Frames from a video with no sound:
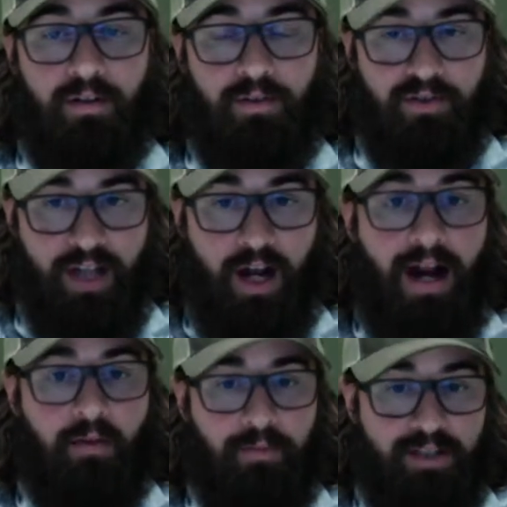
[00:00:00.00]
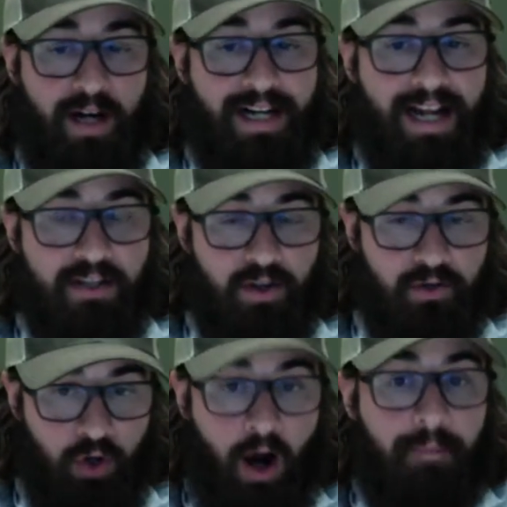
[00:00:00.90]
those saugeye would be trying to catch
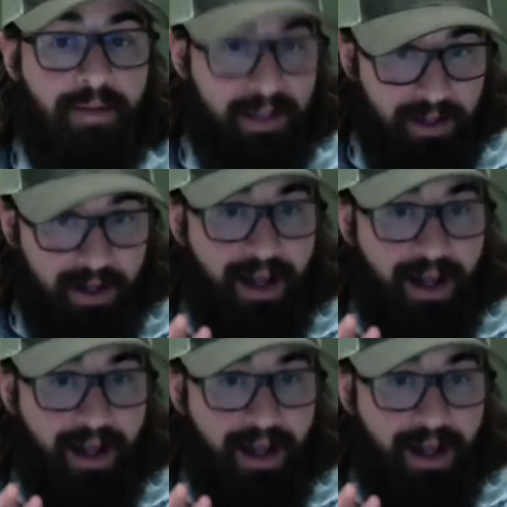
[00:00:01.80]
those crappie